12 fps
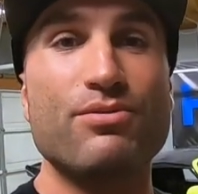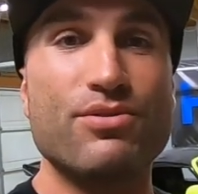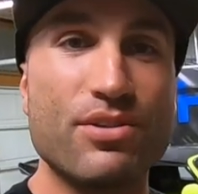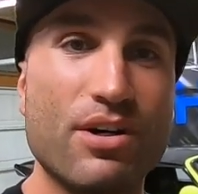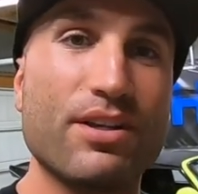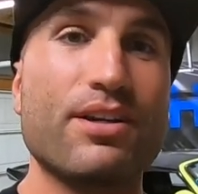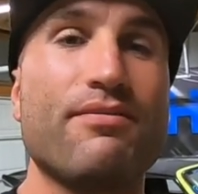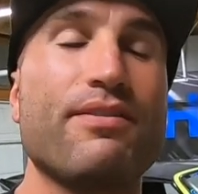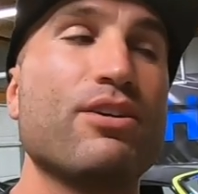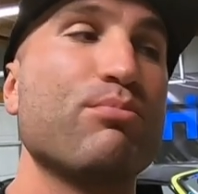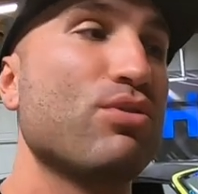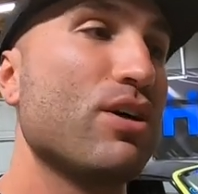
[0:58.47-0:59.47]
You saw that I
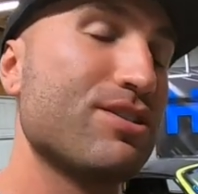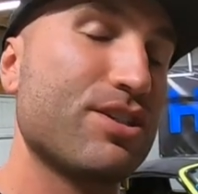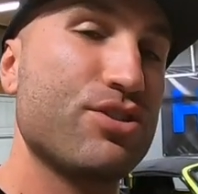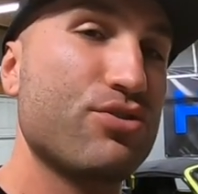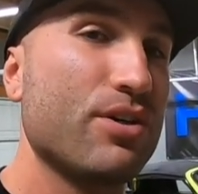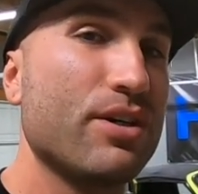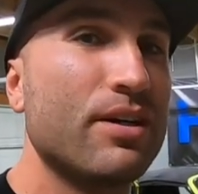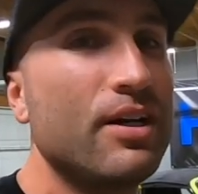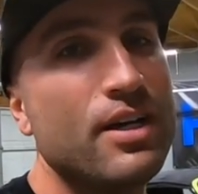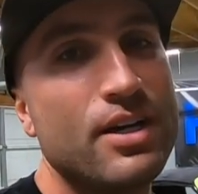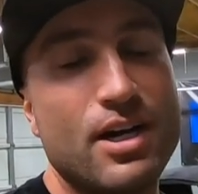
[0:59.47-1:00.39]
found a project truck.